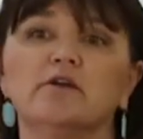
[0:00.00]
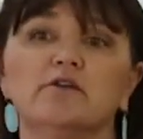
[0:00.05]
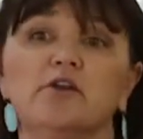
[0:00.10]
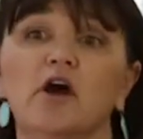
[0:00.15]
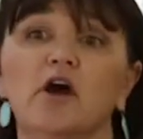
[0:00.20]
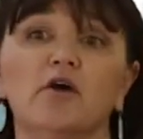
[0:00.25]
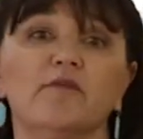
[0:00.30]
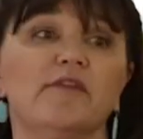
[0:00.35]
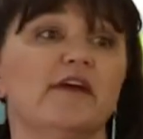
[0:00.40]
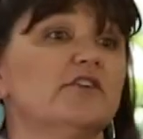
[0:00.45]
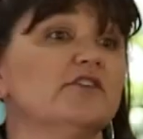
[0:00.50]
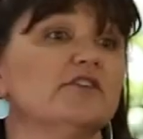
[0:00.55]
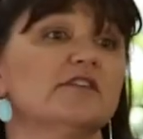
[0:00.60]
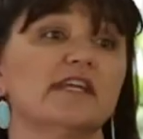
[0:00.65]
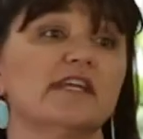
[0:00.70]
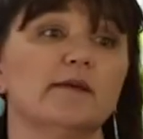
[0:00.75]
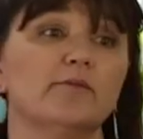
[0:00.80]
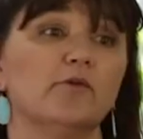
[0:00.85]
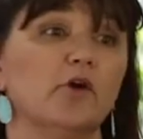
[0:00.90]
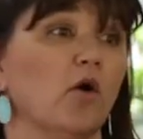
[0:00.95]
No, they just
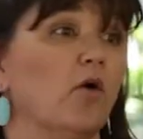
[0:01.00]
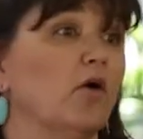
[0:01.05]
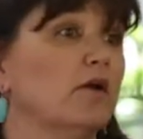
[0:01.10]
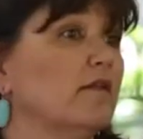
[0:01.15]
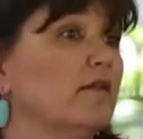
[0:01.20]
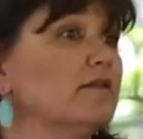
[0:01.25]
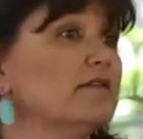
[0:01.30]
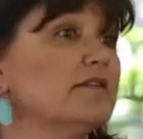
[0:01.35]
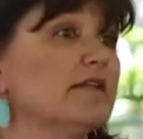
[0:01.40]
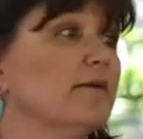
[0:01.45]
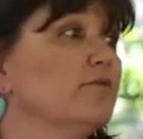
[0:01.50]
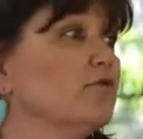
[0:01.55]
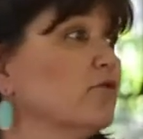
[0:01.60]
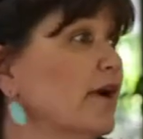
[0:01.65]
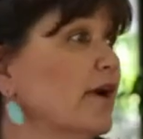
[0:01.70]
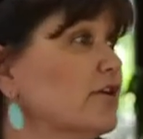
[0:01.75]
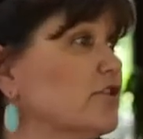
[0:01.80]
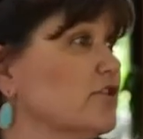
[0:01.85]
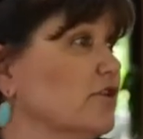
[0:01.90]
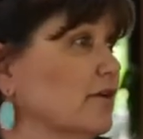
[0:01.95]
keep going in the same
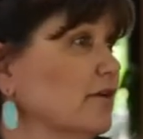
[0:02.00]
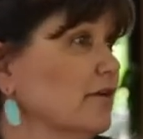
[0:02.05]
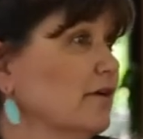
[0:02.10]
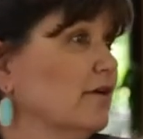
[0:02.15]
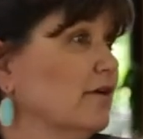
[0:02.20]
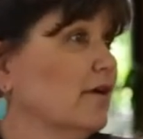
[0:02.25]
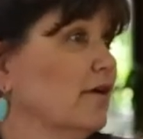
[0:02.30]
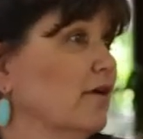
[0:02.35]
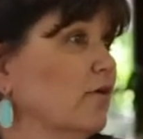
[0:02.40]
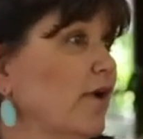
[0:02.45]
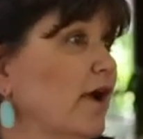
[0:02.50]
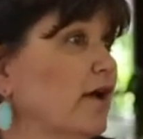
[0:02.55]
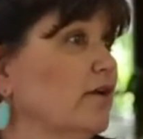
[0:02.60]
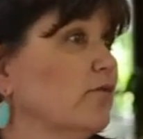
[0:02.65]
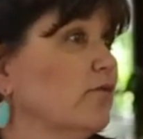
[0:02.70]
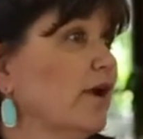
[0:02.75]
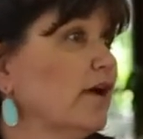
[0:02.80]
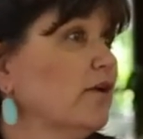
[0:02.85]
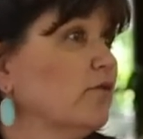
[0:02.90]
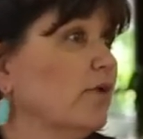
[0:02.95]
direction, round
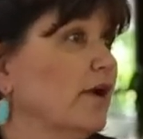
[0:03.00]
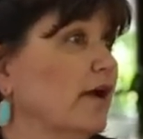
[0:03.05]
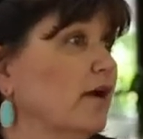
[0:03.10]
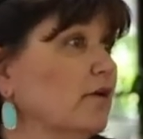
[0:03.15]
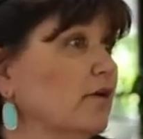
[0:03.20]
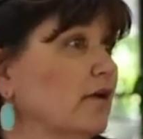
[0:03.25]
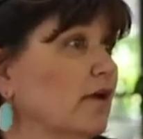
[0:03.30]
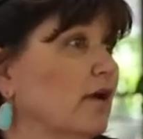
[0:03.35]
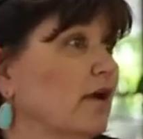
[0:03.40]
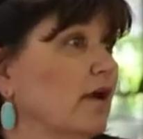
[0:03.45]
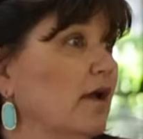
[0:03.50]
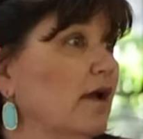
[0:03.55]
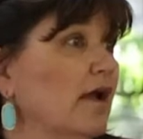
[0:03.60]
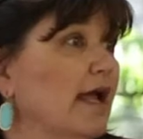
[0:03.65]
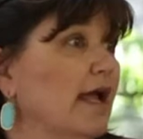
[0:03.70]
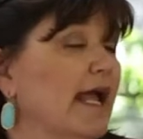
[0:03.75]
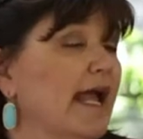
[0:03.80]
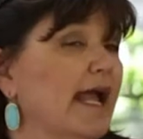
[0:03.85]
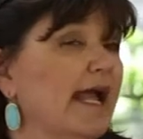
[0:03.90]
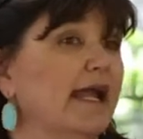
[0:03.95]
and round and round.
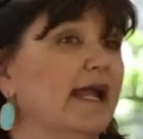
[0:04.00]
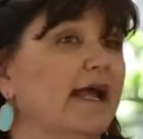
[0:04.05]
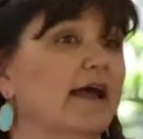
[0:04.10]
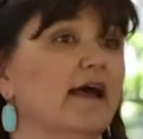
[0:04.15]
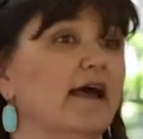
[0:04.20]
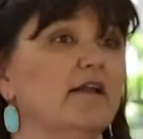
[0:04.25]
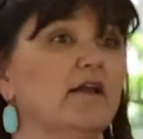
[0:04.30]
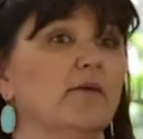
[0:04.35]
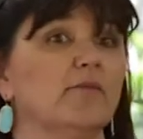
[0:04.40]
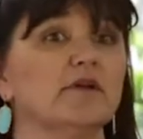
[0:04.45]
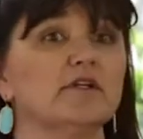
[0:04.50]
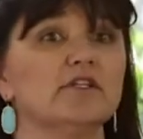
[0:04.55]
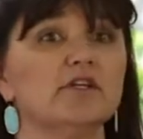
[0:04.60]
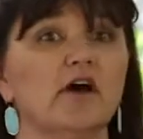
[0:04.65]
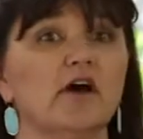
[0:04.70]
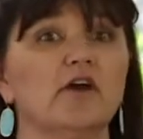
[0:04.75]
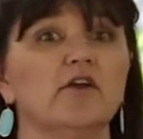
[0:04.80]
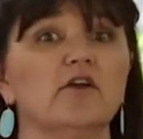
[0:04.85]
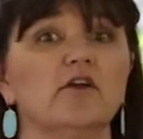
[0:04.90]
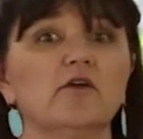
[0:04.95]
And I'm going to
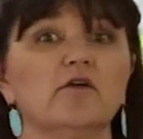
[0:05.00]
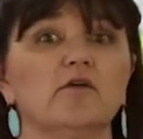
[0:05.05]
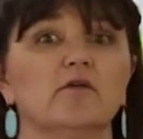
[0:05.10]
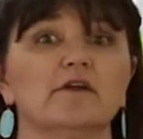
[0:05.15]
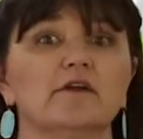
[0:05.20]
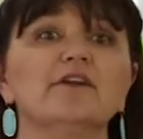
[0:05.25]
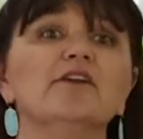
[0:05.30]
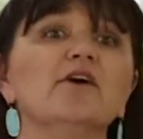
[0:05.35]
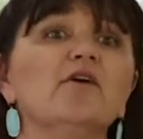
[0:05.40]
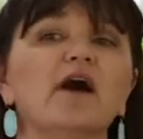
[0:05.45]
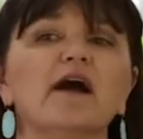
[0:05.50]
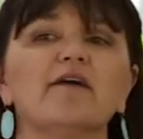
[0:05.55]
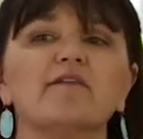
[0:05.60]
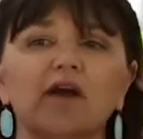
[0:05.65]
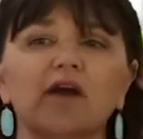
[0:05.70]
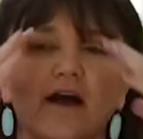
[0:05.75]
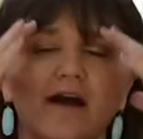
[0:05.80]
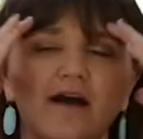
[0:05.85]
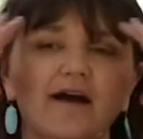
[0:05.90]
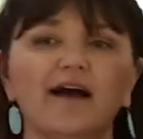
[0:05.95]
tell you, you know, I,
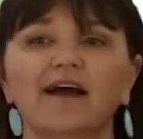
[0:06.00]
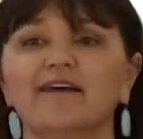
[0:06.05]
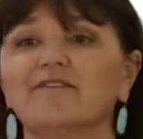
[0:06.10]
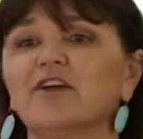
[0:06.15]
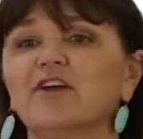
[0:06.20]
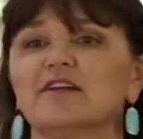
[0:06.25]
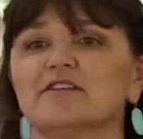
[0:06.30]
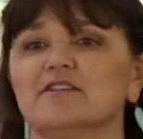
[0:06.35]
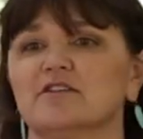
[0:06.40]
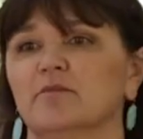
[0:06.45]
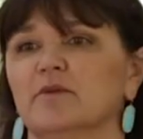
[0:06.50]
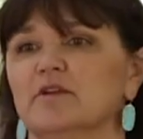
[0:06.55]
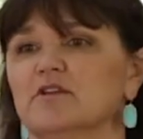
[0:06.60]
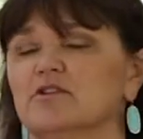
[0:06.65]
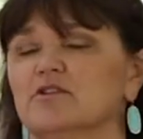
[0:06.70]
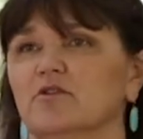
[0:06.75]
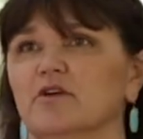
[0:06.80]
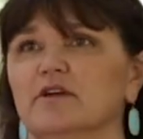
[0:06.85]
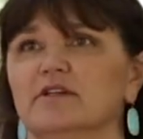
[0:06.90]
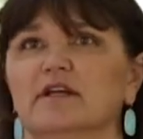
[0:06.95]
I've got so many
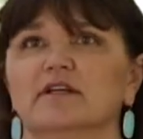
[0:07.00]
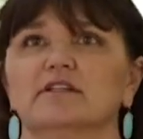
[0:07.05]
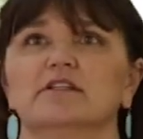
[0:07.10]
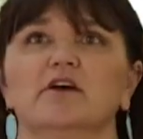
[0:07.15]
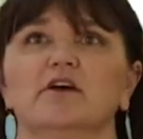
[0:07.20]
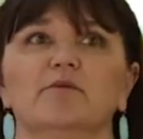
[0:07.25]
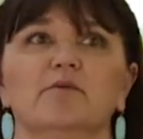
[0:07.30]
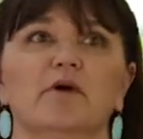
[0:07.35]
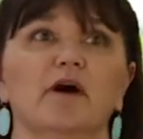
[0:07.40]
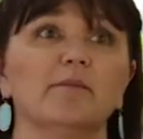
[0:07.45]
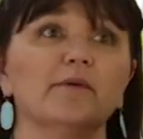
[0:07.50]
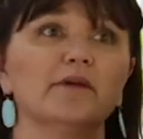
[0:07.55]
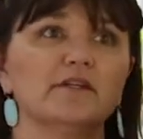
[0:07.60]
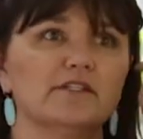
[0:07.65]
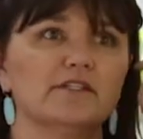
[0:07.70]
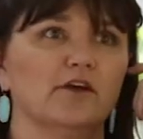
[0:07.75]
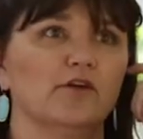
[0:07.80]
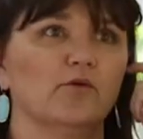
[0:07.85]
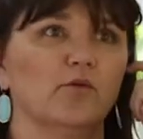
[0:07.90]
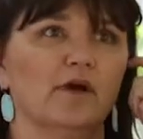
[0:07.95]
stories I can tell you, but I'm going to
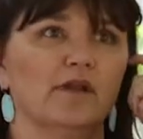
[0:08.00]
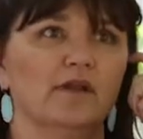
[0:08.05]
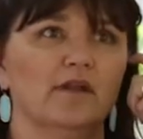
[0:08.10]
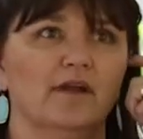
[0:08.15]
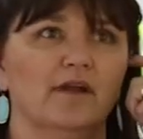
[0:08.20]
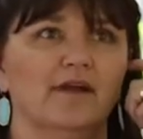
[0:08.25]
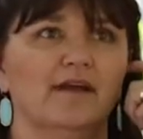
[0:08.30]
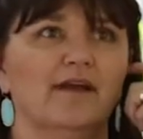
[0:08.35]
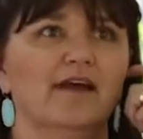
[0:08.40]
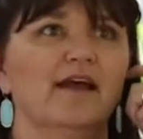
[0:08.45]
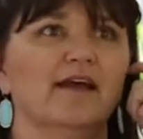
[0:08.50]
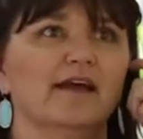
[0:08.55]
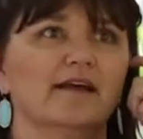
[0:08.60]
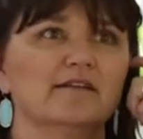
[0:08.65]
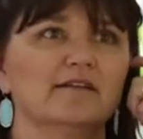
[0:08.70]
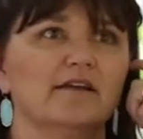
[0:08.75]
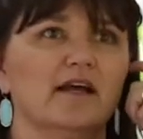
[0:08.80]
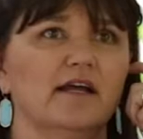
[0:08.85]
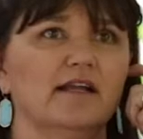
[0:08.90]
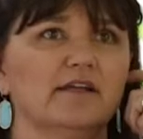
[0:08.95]
tell you one
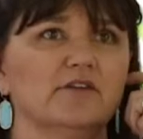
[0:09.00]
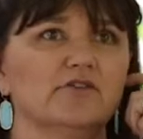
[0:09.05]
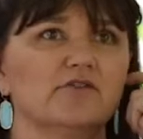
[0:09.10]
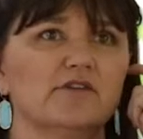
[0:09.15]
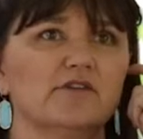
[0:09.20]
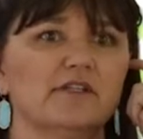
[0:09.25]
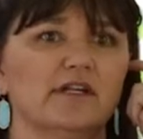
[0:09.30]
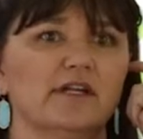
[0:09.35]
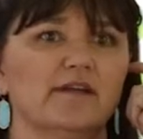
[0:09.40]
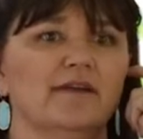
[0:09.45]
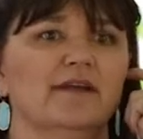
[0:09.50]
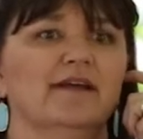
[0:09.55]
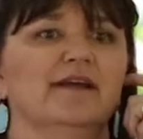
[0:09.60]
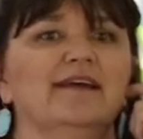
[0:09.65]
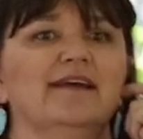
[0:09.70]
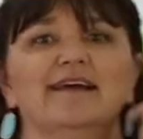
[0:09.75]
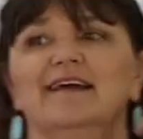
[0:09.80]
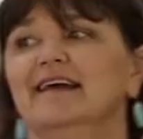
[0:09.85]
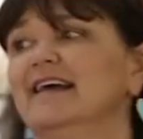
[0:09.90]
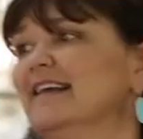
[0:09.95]
because it's kind of interesting.
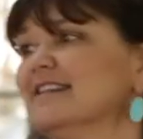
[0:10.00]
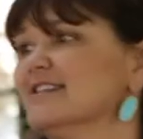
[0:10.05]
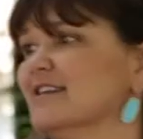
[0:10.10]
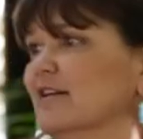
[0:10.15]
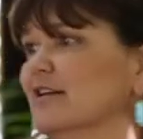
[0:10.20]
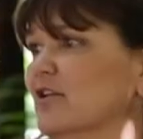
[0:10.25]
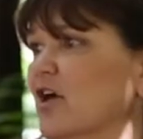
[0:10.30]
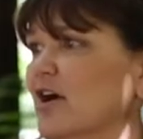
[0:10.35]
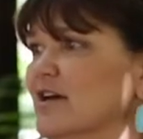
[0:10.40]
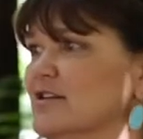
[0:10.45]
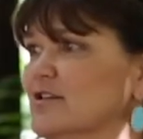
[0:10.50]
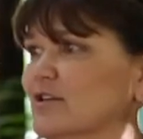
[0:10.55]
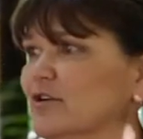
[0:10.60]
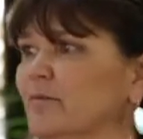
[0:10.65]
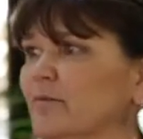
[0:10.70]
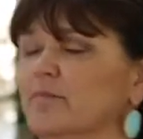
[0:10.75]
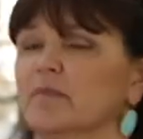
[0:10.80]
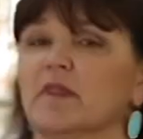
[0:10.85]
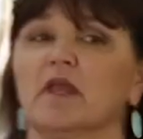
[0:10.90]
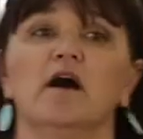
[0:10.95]
It's a
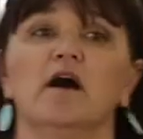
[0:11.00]
lawsuit.